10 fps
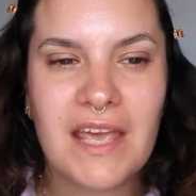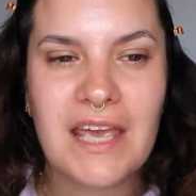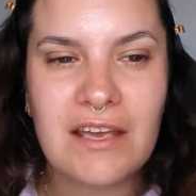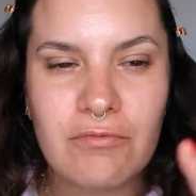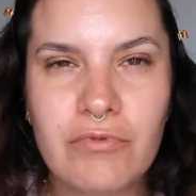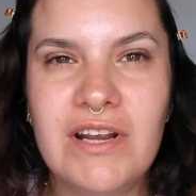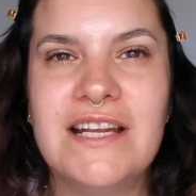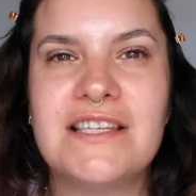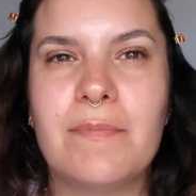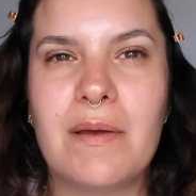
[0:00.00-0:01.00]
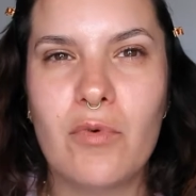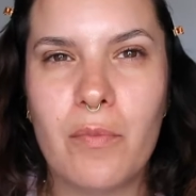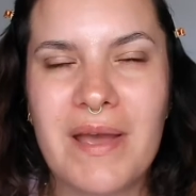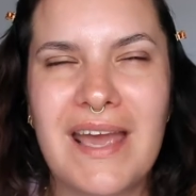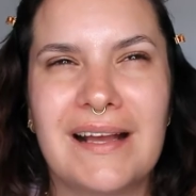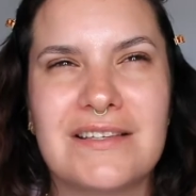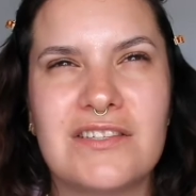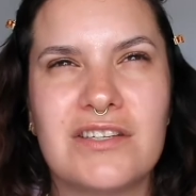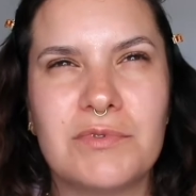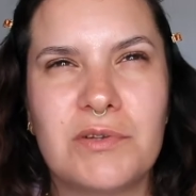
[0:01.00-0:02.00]
it reads a bit more pink, so
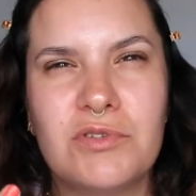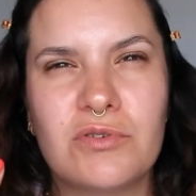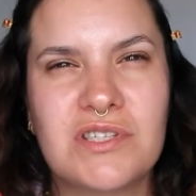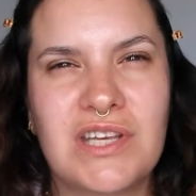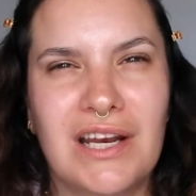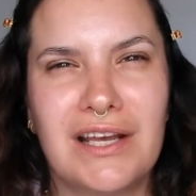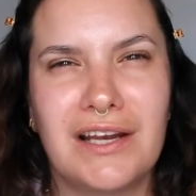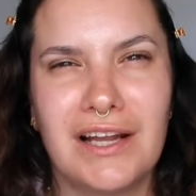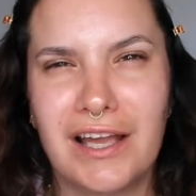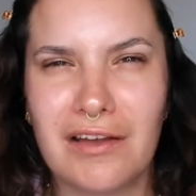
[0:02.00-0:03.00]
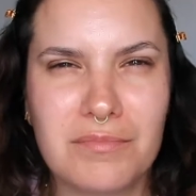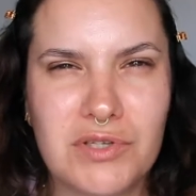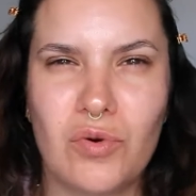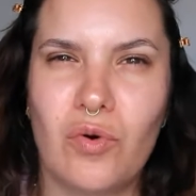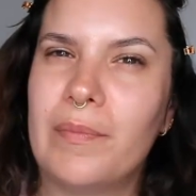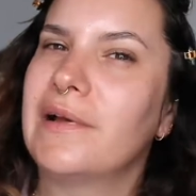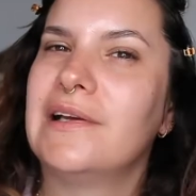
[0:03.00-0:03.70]
sometimes your skin can like absorb